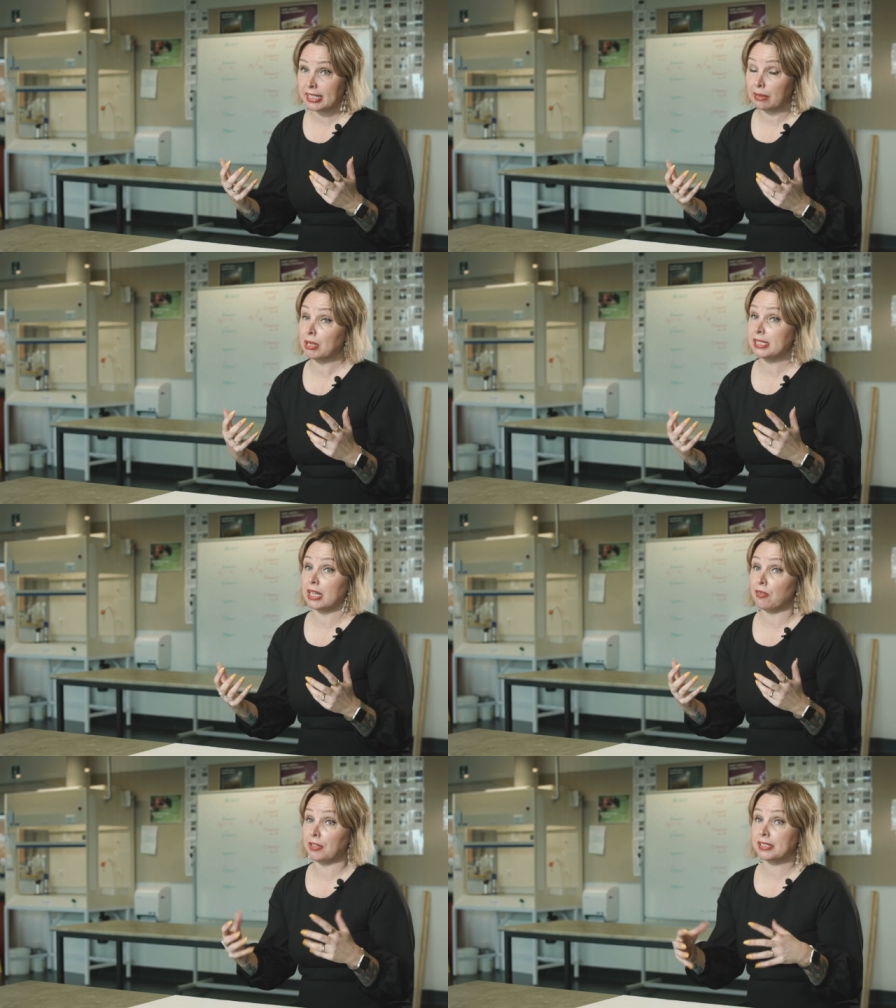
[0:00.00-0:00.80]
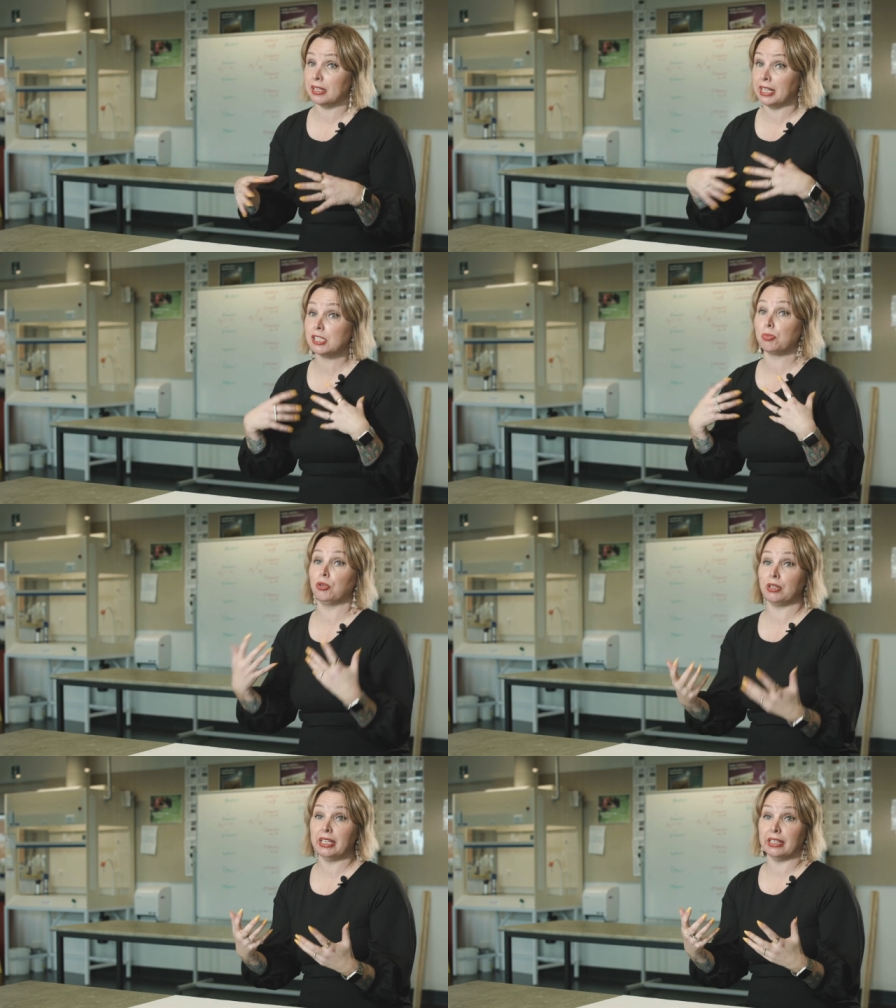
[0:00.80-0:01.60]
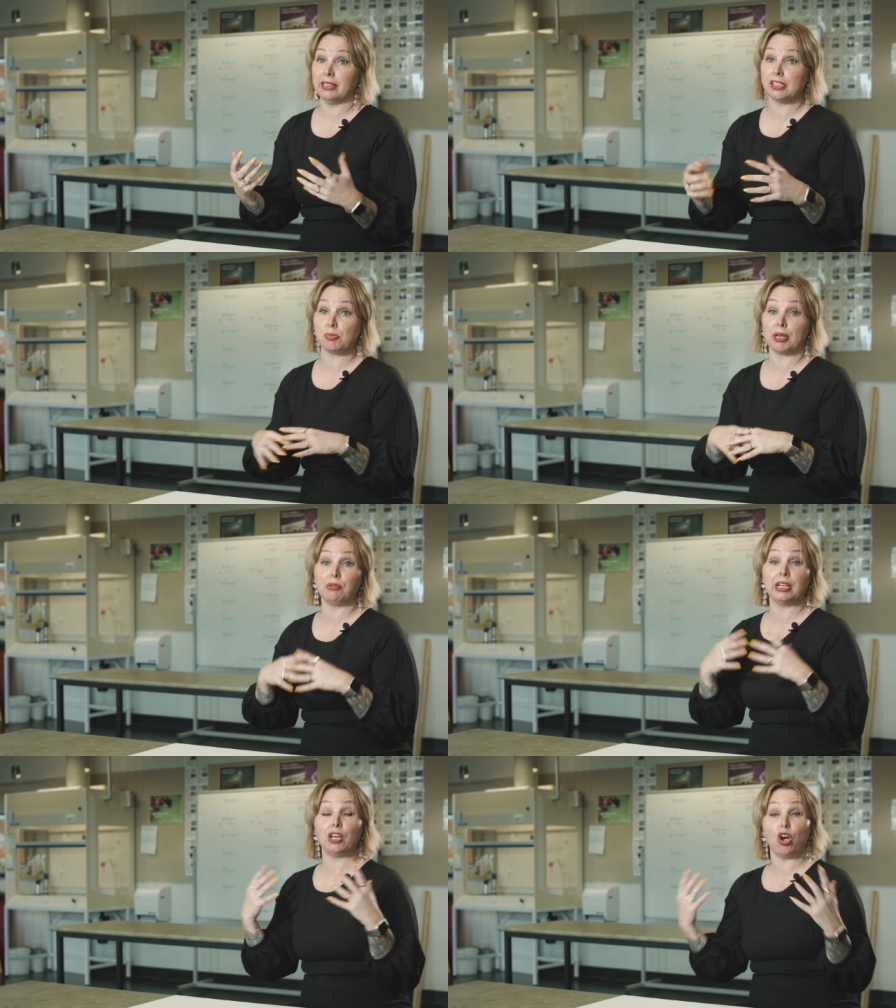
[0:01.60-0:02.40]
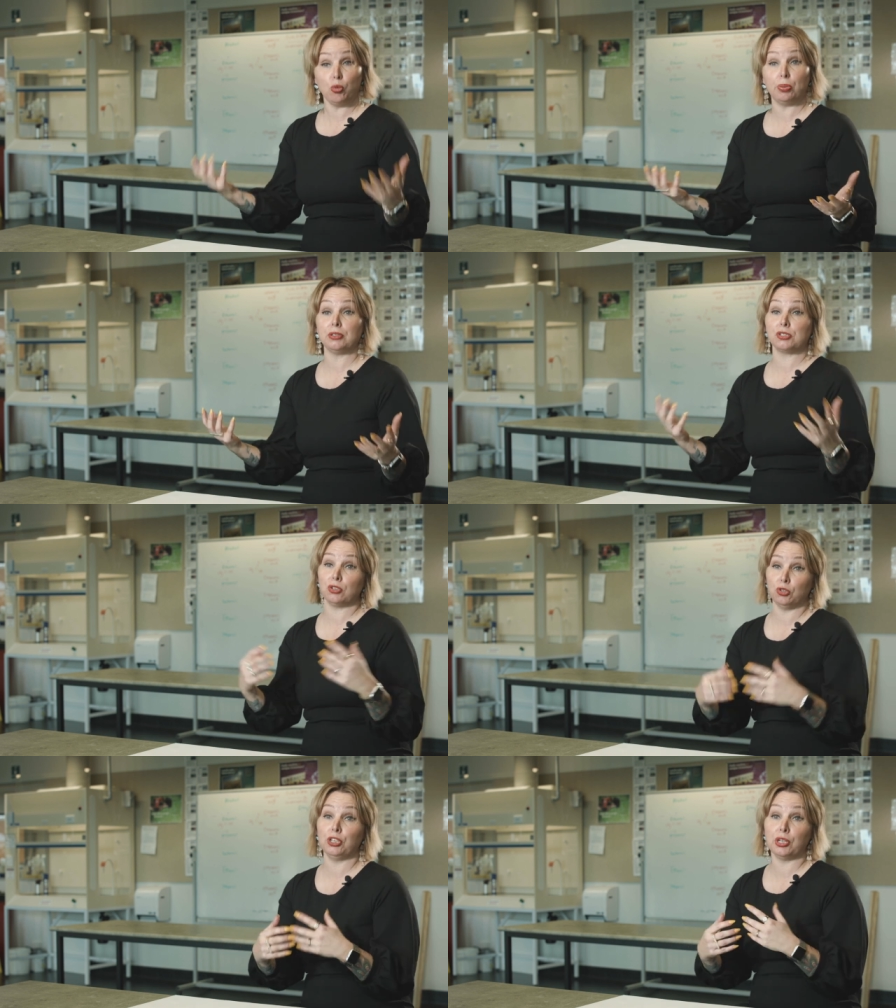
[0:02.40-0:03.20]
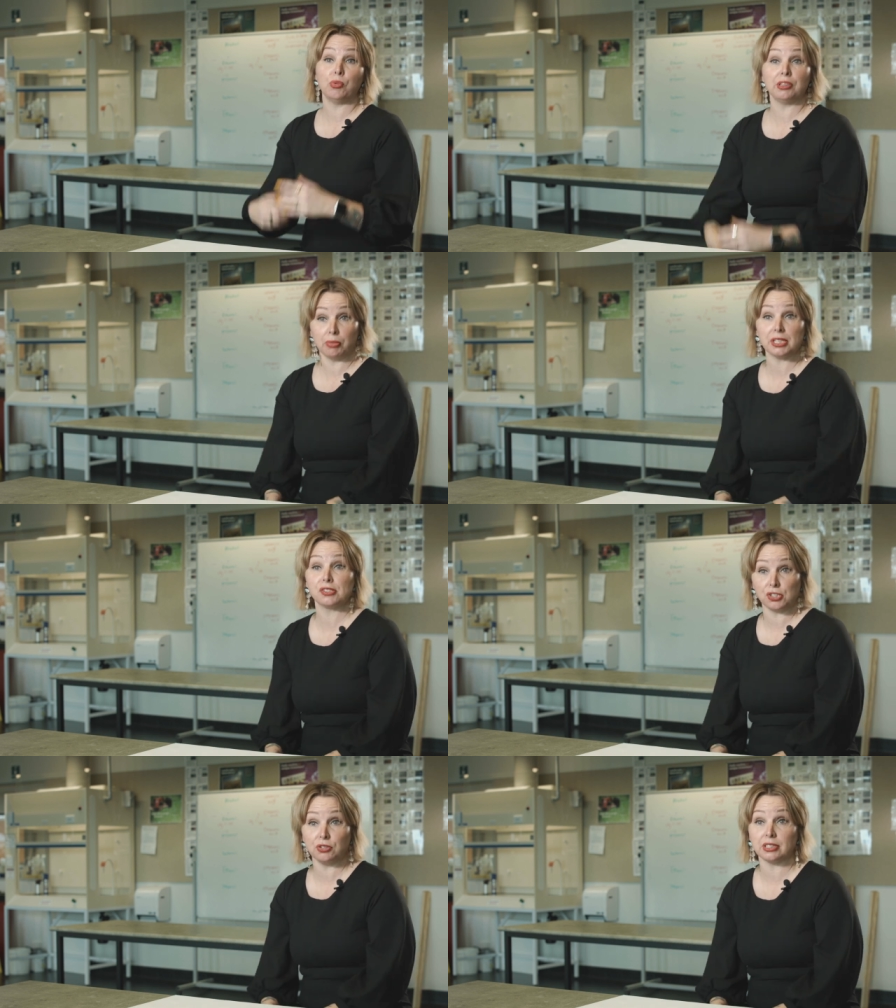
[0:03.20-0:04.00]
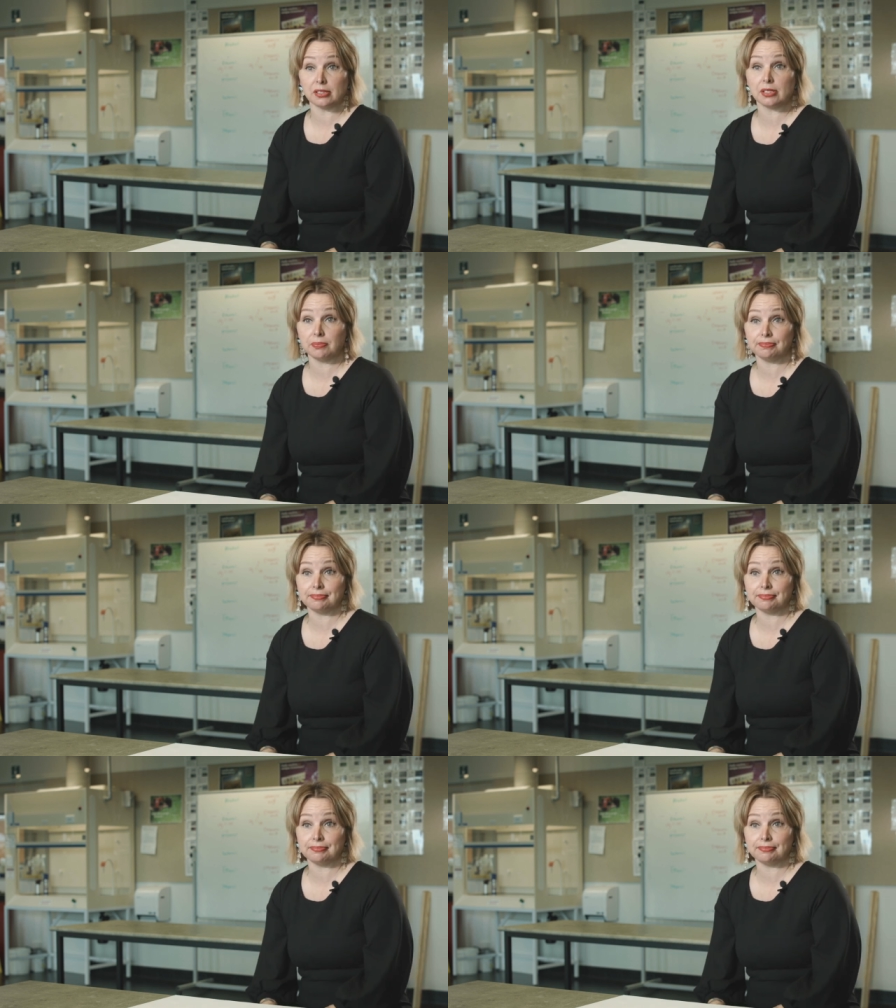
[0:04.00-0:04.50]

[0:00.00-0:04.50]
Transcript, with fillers: see myself as an expert in is being really open to learning with my students.